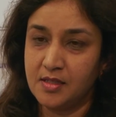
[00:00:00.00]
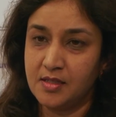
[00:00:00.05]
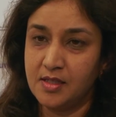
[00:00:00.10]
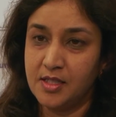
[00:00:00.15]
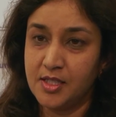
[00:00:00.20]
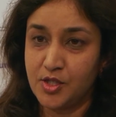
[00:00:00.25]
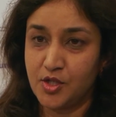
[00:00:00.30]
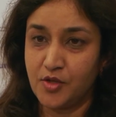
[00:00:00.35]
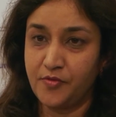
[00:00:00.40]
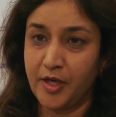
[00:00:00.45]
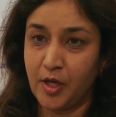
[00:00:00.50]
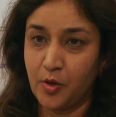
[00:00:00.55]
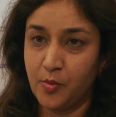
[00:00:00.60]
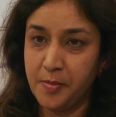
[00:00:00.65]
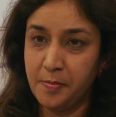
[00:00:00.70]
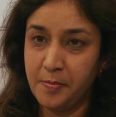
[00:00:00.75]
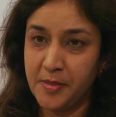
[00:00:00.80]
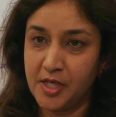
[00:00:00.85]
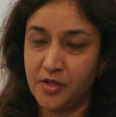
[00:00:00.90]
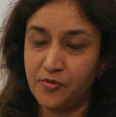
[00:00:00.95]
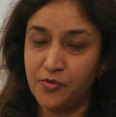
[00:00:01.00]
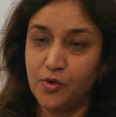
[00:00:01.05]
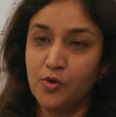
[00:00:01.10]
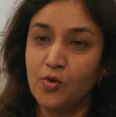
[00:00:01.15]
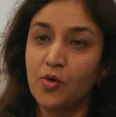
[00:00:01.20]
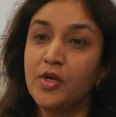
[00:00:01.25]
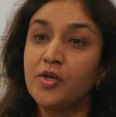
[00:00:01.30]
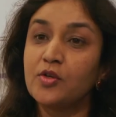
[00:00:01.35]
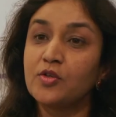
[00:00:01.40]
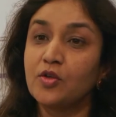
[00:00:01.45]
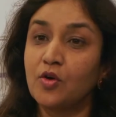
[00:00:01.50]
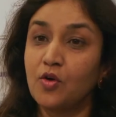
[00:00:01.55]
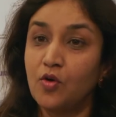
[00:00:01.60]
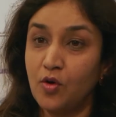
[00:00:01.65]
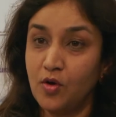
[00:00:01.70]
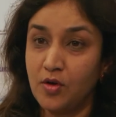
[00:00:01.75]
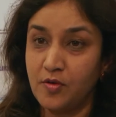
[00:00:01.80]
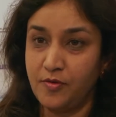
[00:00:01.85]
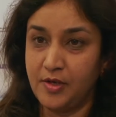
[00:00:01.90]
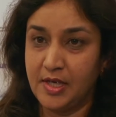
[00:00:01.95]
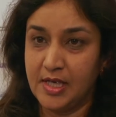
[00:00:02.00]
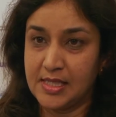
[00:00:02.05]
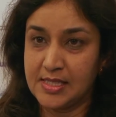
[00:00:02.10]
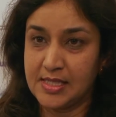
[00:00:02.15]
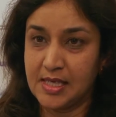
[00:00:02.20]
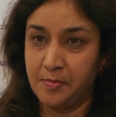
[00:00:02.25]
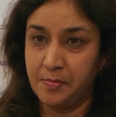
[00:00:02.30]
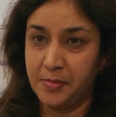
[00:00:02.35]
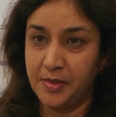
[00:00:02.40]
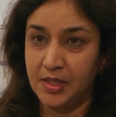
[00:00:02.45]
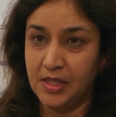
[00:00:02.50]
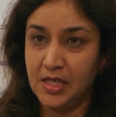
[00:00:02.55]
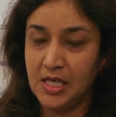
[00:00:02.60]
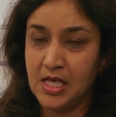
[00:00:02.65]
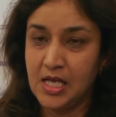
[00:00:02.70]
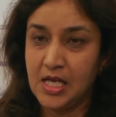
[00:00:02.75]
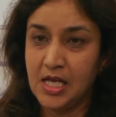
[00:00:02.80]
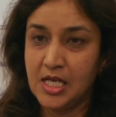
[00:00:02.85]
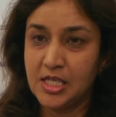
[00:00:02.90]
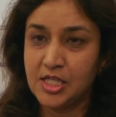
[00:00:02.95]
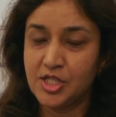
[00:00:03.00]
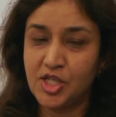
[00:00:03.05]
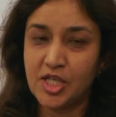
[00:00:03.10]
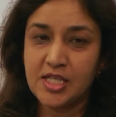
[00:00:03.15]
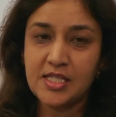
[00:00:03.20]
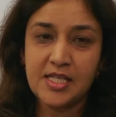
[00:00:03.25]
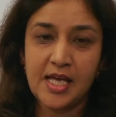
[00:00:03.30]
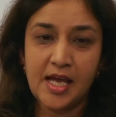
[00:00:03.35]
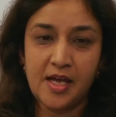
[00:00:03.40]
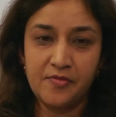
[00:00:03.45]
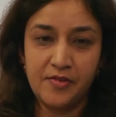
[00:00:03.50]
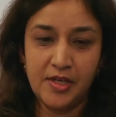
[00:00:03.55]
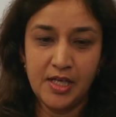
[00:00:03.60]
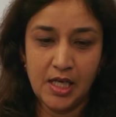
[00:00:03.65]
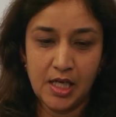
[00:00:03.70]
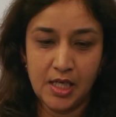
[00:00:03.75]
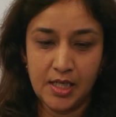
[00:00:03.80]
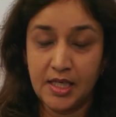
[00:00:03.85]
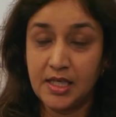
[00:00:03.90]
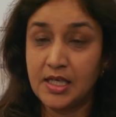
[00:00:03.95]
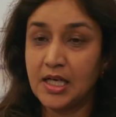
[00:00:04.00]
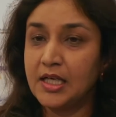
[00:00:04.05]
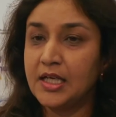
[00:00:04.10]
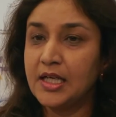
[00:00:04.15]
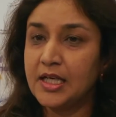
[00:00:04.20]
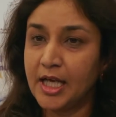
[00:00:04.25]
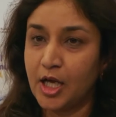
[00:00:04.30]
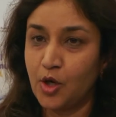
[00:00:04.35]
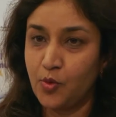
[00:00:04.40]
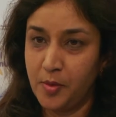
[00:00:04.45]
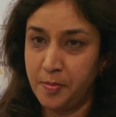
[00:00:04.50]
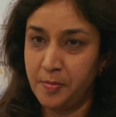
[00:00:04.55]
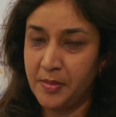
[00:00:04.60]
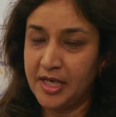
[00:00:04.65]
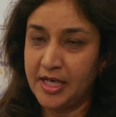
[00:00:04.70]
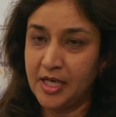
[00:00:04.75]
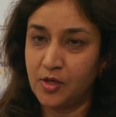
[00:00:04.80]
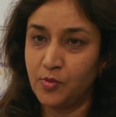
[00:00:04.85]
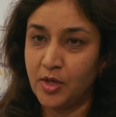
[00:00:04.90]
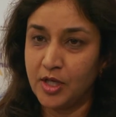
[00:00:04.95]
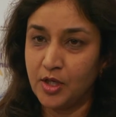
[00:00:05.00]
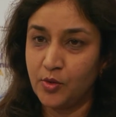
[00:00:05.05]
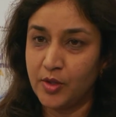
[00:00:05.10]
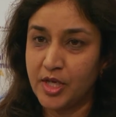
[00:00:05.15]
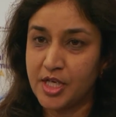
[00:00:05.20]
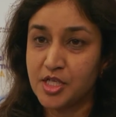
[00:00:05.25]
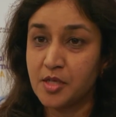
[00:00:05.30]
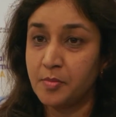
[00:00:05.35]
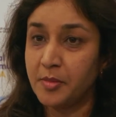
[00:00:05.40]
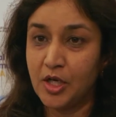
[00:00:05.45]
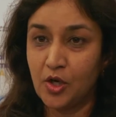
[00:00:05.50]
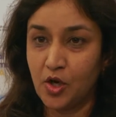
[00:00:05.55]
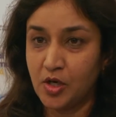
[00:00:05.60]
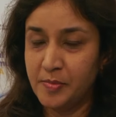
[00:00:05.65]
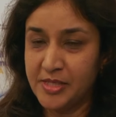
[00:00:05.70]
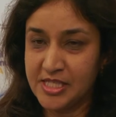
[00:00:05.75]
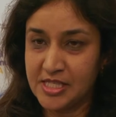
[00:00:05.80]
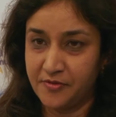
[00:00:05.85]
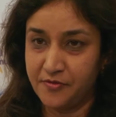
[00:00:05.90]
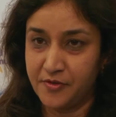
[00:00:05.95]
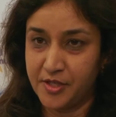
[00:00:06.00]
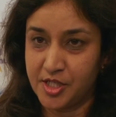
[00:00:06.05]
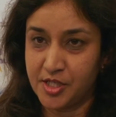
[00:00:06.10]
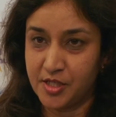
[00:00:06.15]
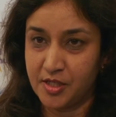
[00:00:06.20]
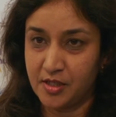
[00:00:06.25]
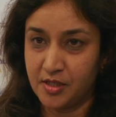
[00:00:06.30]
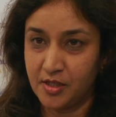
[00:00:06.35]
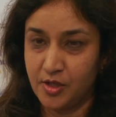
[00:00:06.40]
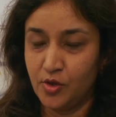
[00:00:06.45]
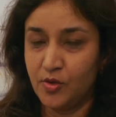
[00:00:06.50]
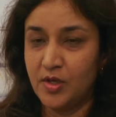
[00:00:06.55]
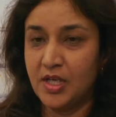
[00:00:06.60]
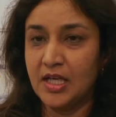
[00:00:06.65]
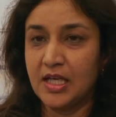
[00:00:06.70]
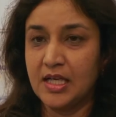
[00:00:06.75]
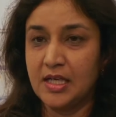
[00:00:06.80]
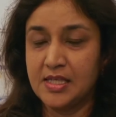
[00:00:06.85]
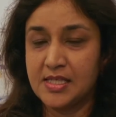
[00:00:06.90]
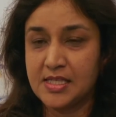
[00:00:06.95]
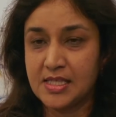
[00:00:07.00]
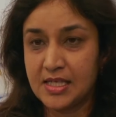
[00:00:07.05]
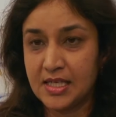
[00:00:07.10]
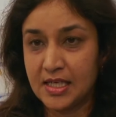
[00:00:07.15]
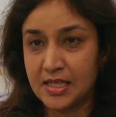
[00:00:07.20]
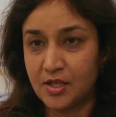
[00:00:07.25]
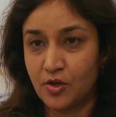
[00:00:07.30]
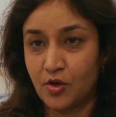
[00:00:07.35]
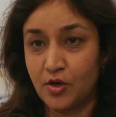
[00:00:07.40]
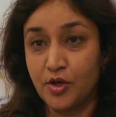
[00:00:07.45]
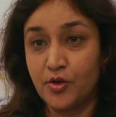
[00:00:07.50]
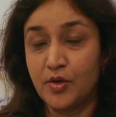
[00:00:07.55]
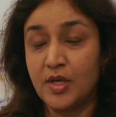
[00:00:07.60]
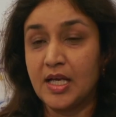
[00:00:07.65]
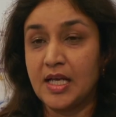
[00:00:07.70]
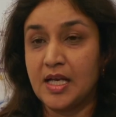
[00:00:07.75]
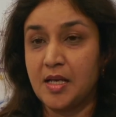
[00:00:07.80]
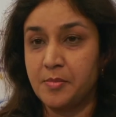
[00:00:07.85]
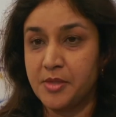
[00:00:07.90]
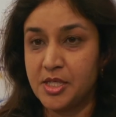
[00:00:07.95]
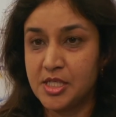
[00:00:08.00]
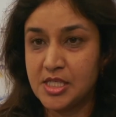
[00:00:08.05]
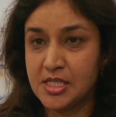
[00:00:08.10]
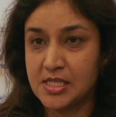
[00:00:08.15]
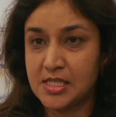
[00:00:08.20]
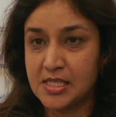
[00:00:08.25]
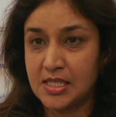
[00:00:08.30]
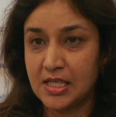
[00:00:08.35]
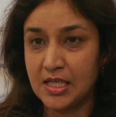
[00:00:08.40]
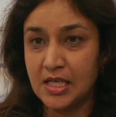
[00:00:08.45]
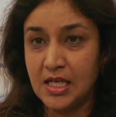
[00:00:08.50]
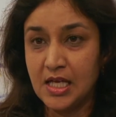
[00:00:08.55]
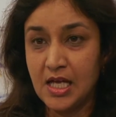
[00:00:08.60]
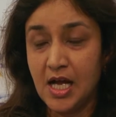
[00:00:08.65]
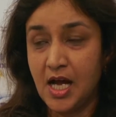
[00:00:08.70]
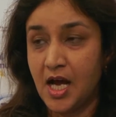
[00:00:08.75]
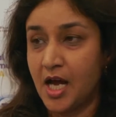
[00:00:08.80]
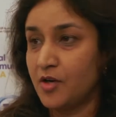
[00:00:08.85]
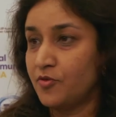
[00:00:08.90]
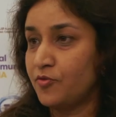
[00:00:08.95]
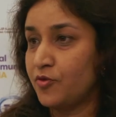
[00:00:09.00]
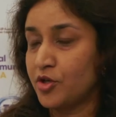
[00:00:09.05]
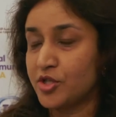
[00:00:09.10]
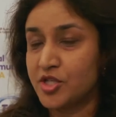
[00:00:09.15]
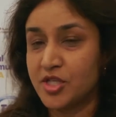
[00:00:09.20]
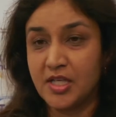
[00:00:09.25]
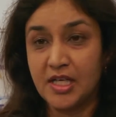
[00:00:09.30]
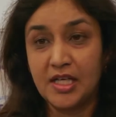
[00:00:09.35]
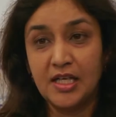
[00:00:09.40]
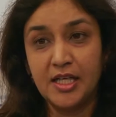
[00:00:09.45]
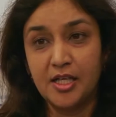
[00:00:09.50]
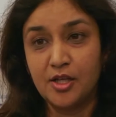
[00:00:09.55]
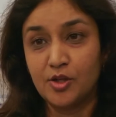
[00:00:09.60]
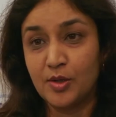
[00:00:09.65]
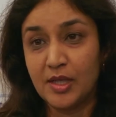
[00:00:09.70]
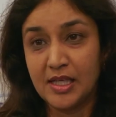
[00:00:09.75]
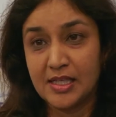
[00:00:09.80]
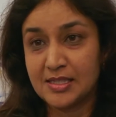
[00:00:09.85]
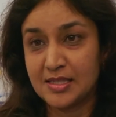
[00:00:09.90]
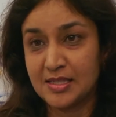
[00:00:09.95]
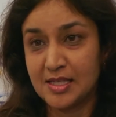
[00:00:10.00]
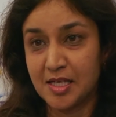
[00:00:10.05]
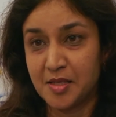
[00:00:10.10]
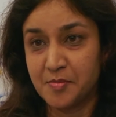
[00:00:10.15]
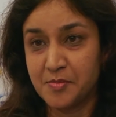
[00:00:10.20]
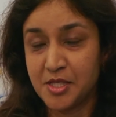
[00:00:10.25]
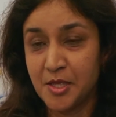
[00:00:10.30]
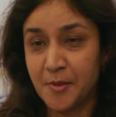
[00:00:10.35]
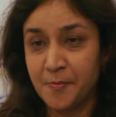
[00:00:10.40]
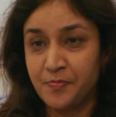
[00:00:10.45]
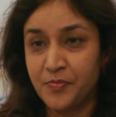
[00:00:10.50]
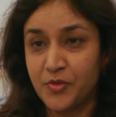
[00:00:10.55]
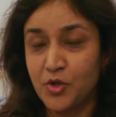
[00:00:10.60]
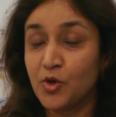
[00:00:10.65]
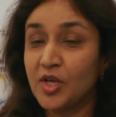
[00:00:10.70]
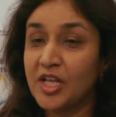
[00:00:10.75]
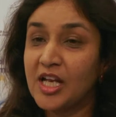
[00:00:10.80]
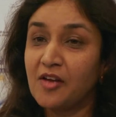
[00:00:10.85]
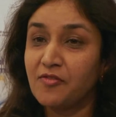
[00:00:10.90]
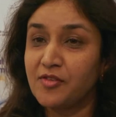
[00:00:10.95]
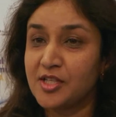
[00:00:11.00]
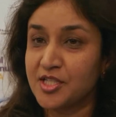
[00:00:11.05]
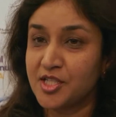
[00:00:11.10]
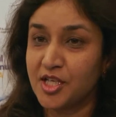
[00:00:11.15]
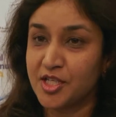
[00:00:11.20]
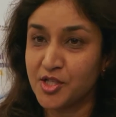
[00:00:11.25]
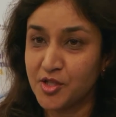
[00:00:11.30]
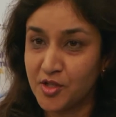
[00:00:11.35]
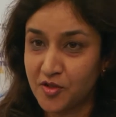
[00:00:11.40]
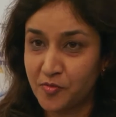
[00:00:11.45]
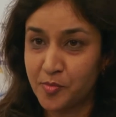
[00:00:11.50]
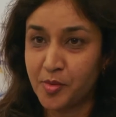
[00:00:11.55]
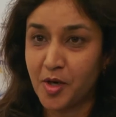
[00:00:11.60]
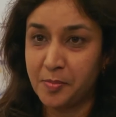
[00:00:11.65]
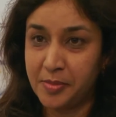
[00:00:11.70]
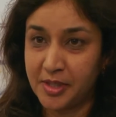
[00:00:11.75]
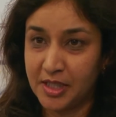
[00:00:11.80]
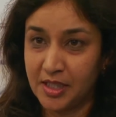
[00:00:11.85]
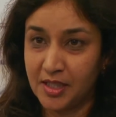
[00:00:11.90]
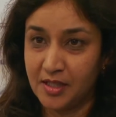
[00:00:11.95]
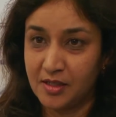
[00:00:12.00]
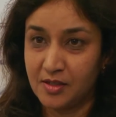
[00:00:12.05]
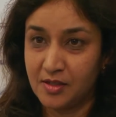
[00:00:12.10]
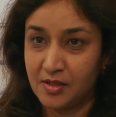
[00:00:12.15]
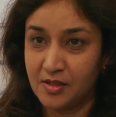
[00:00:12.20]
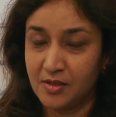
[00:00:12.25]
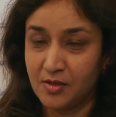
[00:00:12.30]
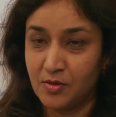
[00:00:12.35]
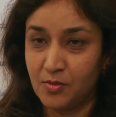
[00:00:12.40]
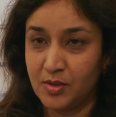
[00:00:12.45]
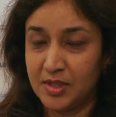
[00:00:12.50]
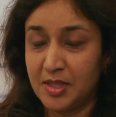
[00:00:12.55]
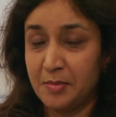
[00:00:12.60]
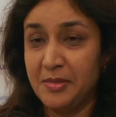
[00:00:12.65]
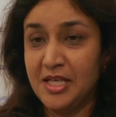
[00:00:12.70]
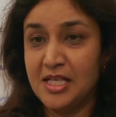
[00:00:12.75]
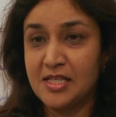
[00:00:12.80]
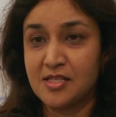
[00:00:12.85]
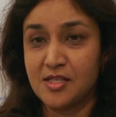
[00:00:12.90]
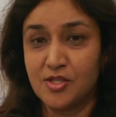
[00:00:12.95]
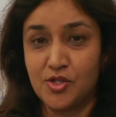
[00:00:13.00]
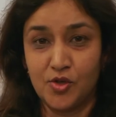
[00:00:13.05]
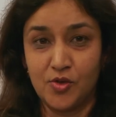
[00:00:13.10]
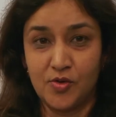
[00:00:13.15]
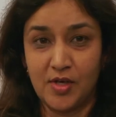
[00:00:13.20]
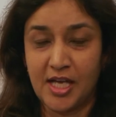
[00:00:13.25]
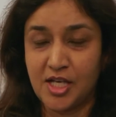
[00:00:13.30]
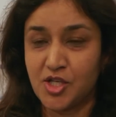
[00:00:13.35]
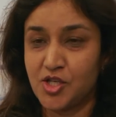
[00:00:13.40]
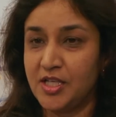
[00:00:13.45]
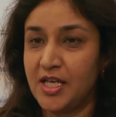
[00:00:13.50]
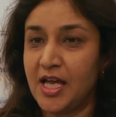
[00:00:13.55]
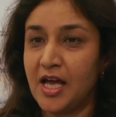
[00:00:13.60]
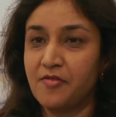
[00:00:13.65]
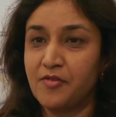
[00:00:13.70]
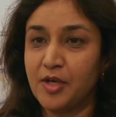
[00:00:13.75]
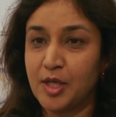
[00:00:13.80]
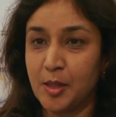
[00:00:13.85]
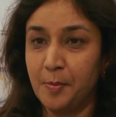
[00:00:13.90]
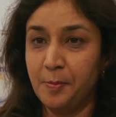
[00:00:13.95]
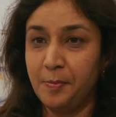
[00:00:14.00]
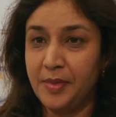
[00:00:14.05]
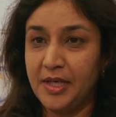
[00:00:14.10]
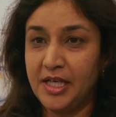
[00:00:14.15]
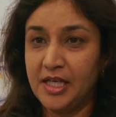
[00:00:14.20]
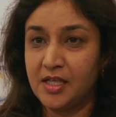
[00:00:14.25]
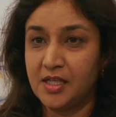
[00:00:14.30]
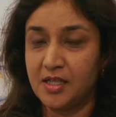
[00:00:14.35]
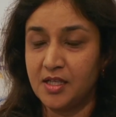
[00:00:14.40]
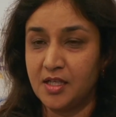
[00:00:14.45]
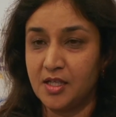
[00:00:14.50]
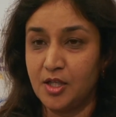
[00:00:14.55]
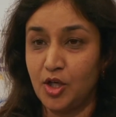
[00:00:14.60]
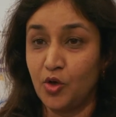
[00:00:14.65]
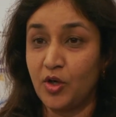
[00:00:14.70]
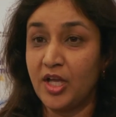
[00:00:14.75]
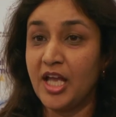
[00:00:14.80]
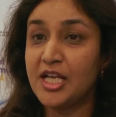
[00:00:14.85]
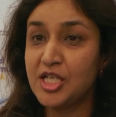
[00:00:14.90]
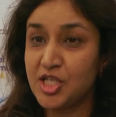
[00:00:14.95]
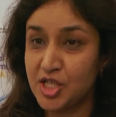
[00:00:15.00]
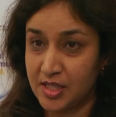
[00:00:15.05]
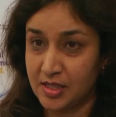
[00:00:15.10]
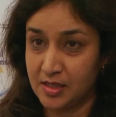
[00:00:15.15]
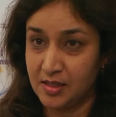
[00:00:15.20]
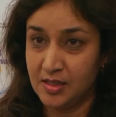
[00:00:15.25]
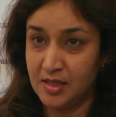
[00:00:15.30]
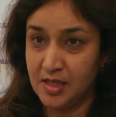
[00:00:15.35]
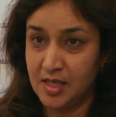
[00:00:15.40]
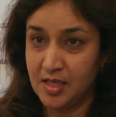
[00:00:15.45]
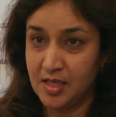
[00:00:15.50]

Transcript: list of equipment, if you go into the core, for example, just having a redundant equipment at one location may not be sufficient. During an incident or during an emergency, unfortunately in today's times, you can have destruction of property. What that means is you could actually have a complete location